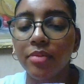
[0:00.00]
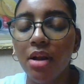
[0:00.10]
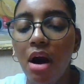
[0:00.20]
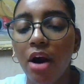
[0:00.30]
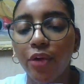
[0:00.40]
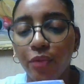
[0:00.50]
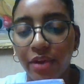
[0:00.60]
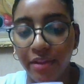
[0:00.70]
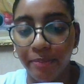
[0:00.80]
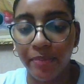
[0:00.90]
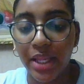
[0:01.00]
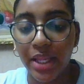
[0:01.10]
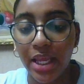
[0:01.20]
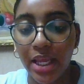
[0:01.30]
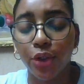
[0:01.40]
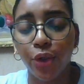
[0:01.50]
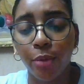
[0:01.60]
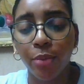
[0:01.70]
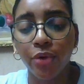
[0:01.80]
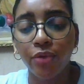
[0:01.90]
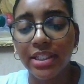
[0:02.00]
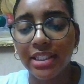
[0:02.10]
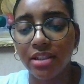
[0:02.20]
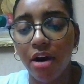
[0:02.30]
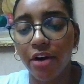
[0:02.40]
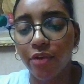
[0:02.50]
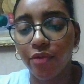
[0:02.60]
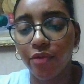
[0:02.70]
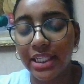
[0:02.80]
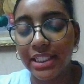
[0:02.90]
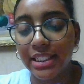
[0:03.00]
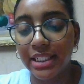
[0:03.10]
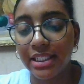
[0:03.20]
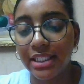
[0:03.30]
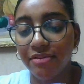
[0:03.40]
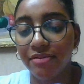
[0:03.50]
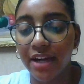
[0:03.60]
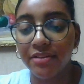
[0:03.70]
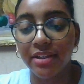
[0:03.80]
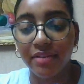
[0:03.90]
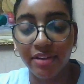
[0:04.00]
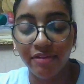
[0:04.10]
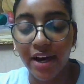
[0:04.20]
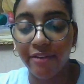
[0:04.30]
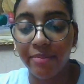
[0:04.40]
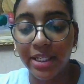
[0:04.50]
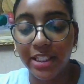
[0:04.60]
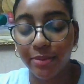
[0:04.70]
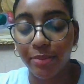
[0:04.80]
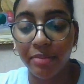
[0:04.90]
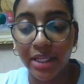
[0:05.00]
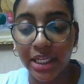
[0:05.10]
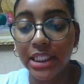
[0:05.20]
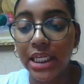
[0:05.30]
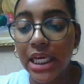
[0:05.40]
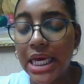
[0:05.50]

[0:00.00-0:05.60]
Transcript: Heart rhythm. The normal resting heart rate is 65-75 beats per minute.